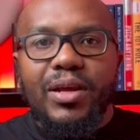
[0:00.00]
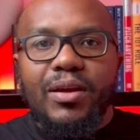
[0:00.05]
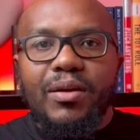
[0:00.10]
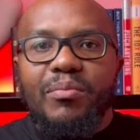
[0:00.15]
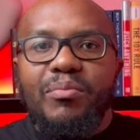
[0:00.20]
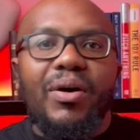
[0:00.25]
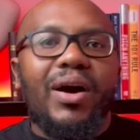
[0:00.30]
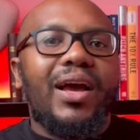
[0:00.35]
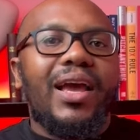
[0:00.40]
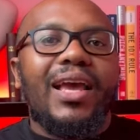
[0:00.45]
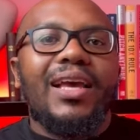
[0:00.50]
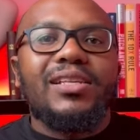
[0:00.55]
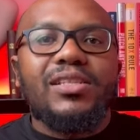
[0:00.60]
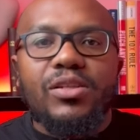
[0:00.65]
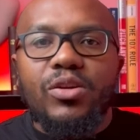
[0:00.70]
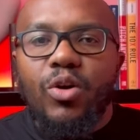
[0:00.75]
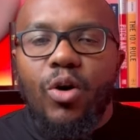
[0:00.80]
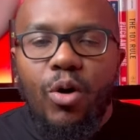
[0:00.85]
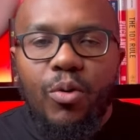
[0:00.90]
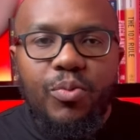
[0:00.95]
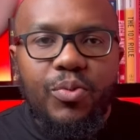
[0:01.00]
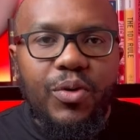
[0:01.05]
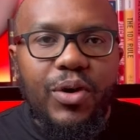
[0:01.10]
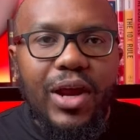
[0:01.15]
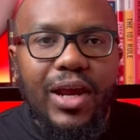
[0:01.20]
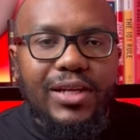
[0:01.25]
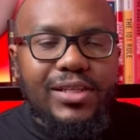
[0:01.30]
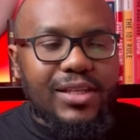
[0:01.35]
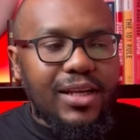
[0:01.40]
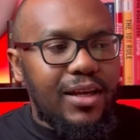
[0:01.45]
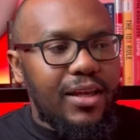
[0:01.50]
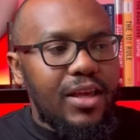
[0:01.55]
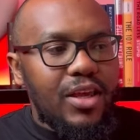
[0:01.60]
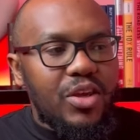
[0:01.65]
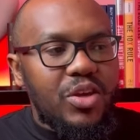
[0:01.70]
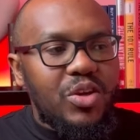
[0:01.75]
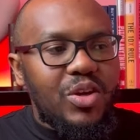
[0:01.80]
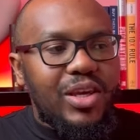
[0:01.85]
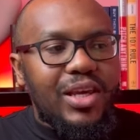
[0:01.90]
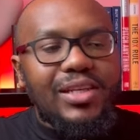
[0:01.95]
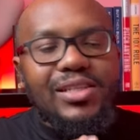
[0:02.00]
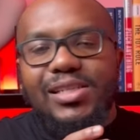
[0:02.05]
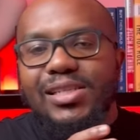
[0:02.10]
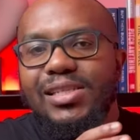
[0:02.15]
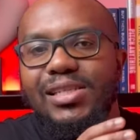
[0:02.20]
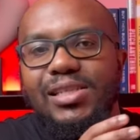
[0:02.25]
But as an operator, you can just